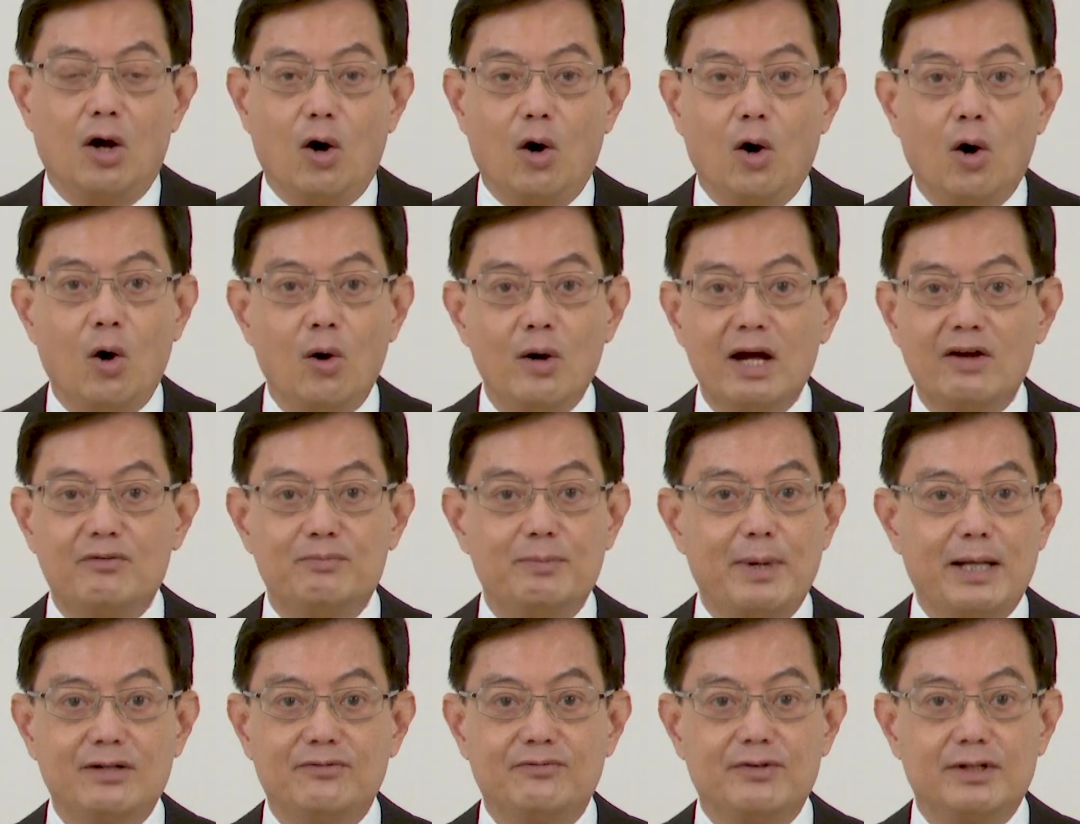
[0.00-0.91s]
All have
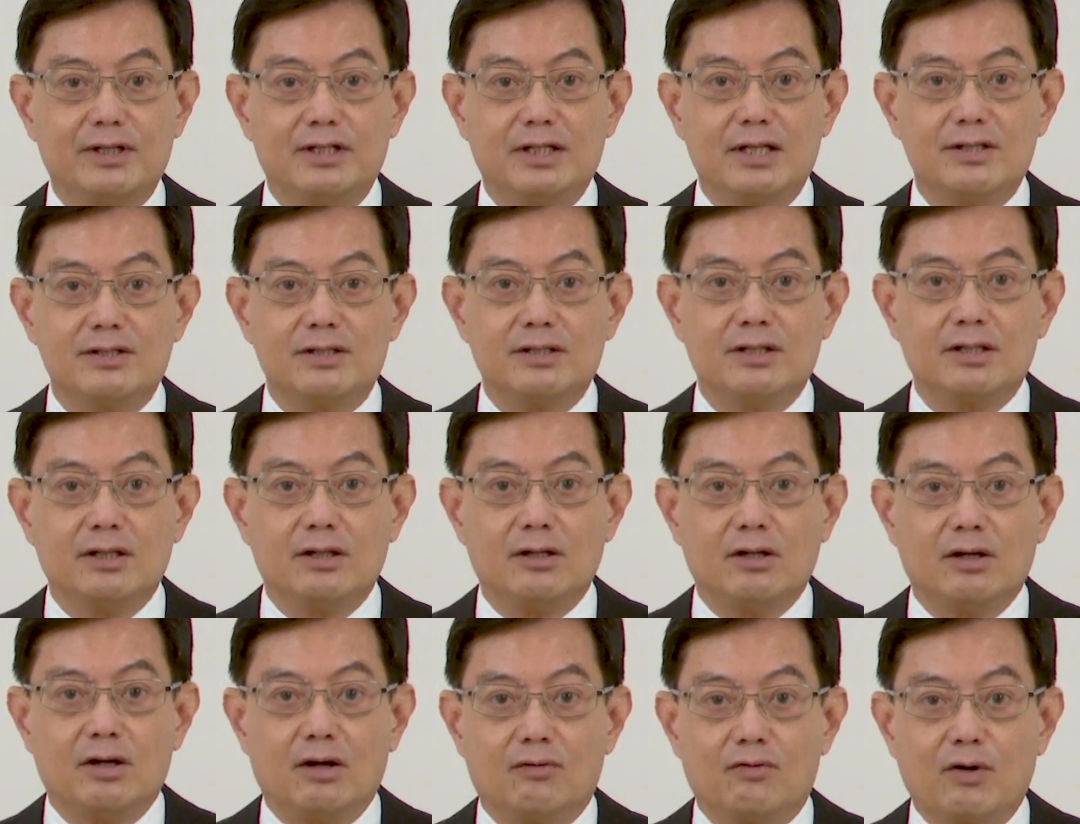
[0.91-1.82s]
benefited
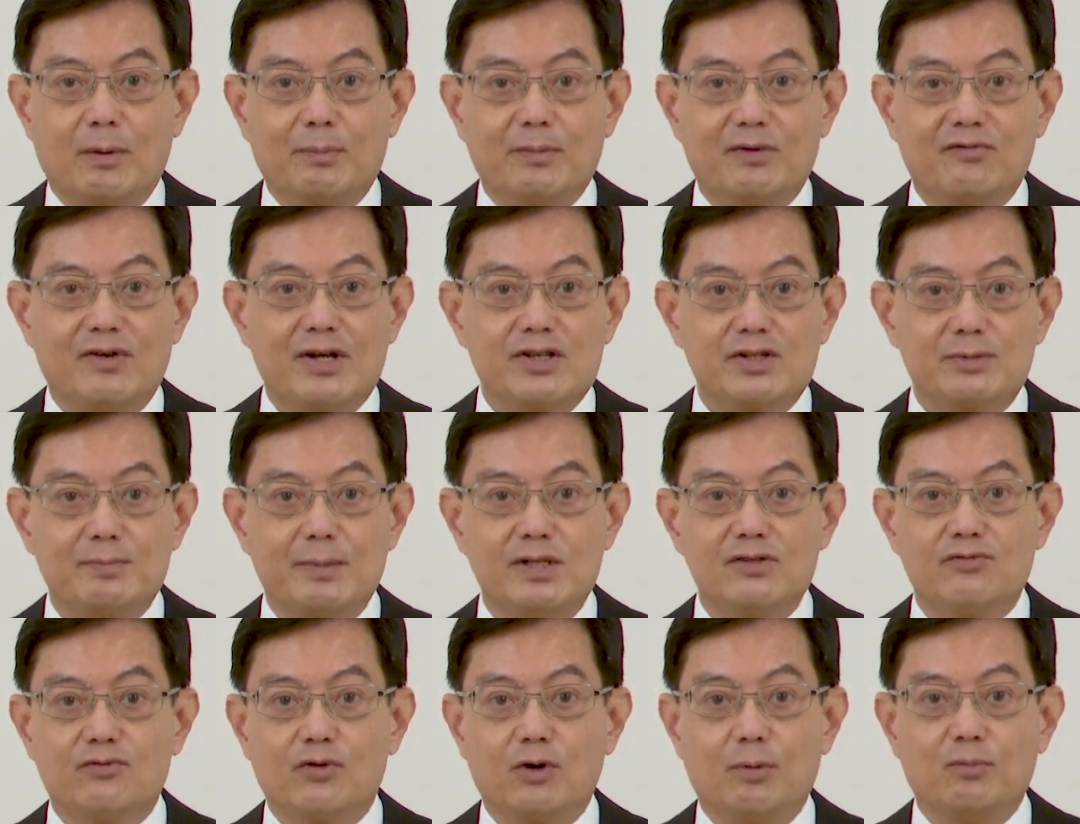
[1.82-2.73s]
from
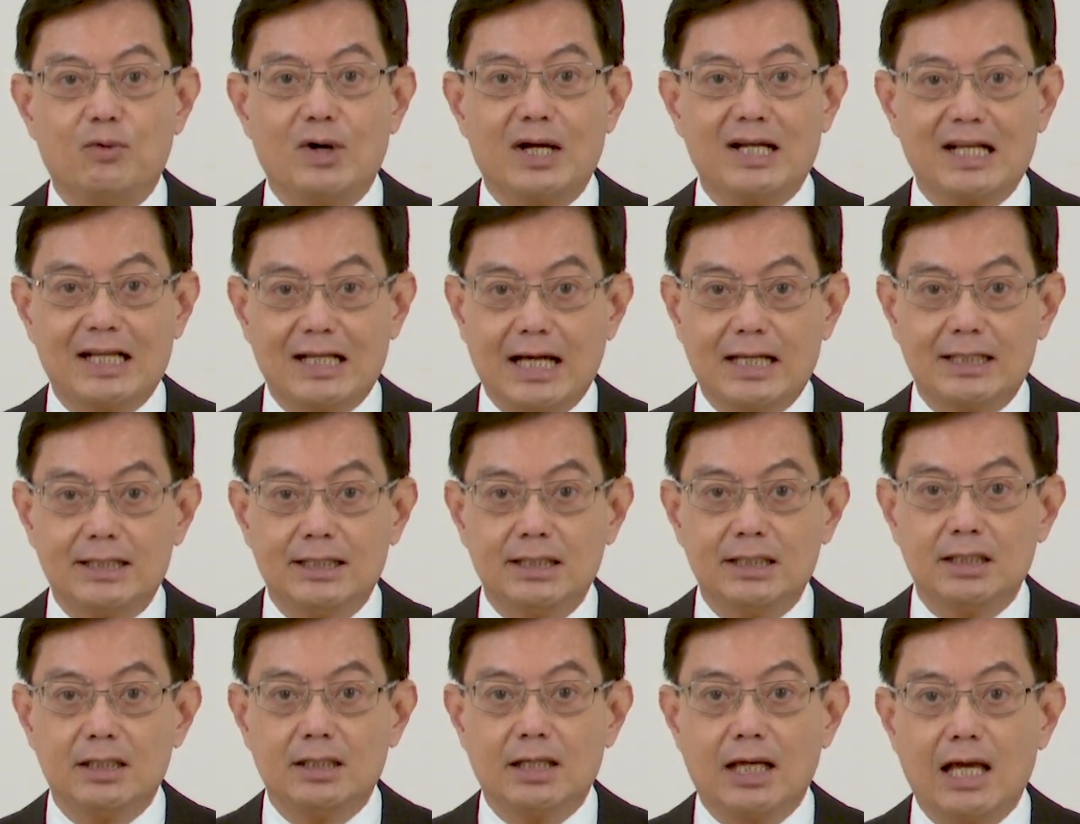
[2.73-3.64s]
investments from one
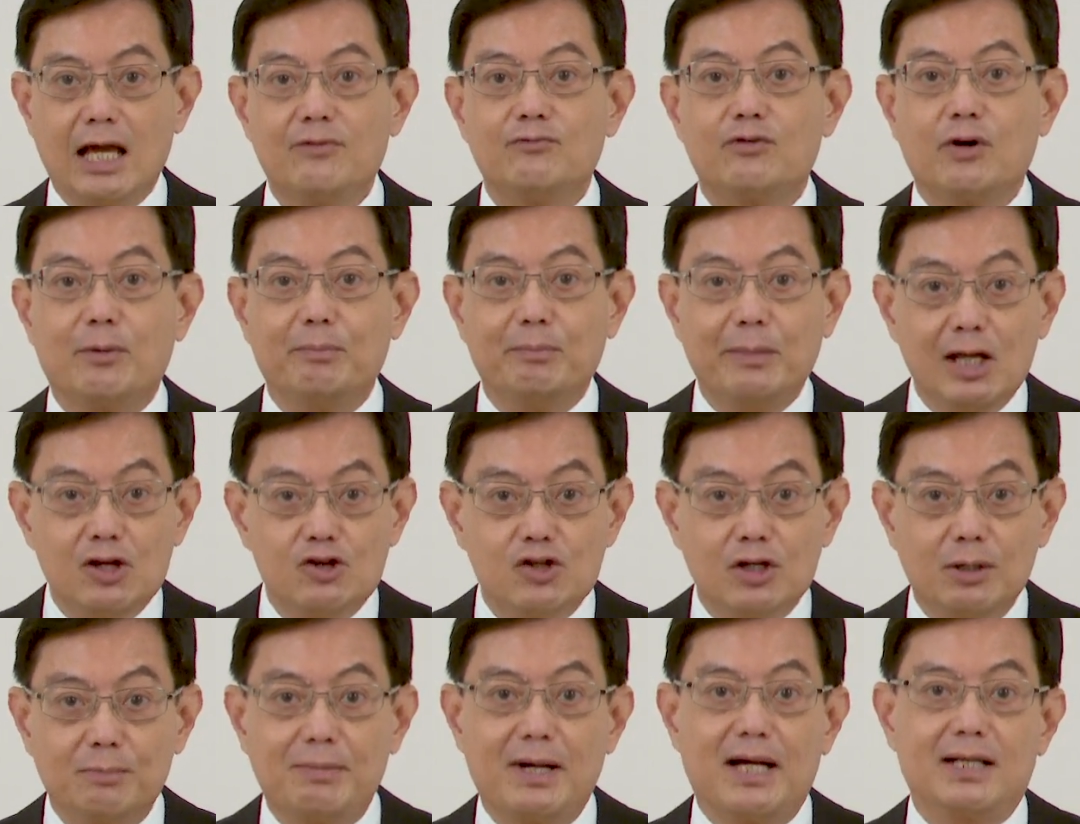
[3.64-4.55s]
another and from
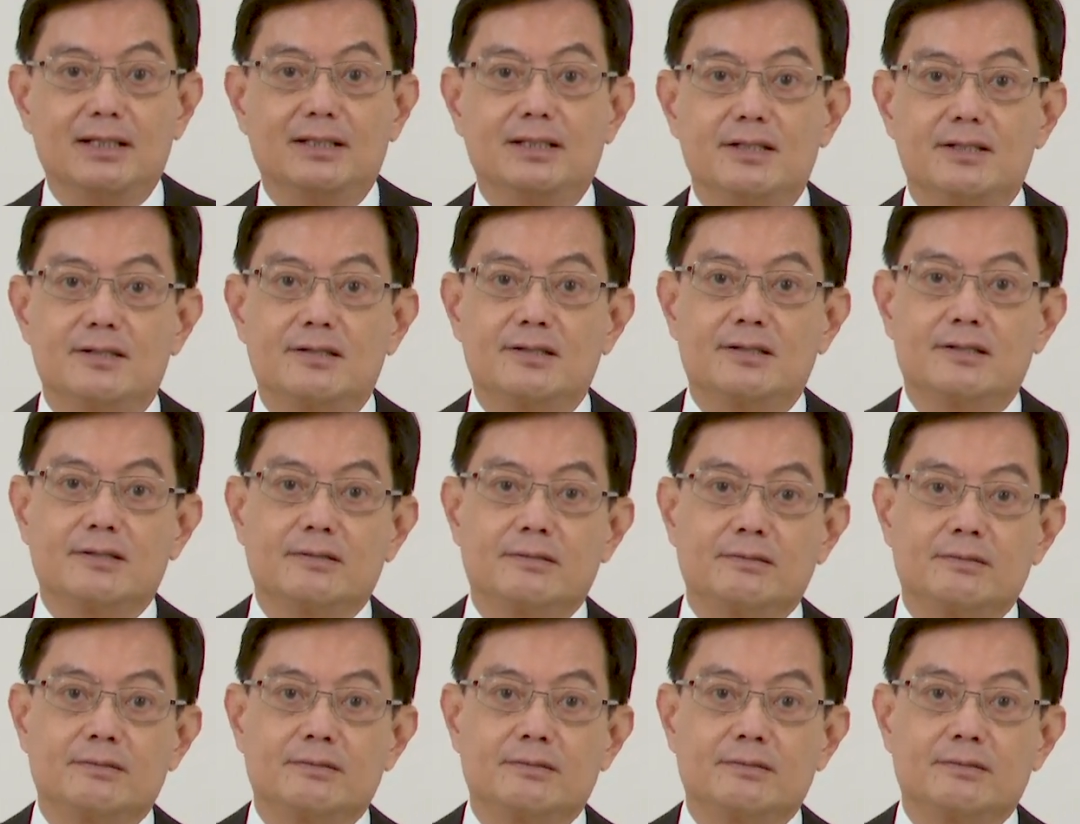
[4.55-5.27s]
major partners.